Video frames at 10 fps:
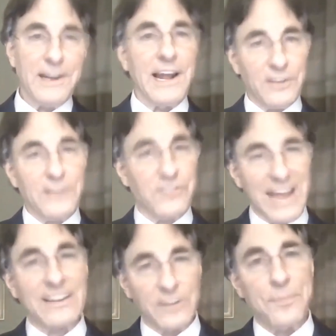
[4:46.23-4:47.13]
and I
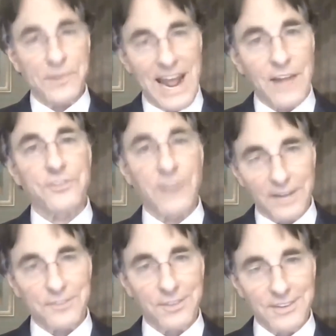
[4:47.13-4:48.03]
stacked up the
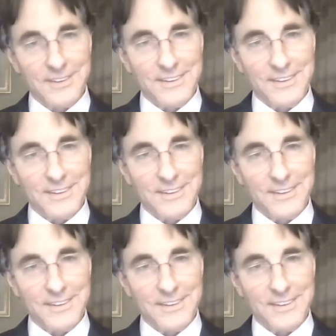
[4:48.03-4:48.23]
downsides.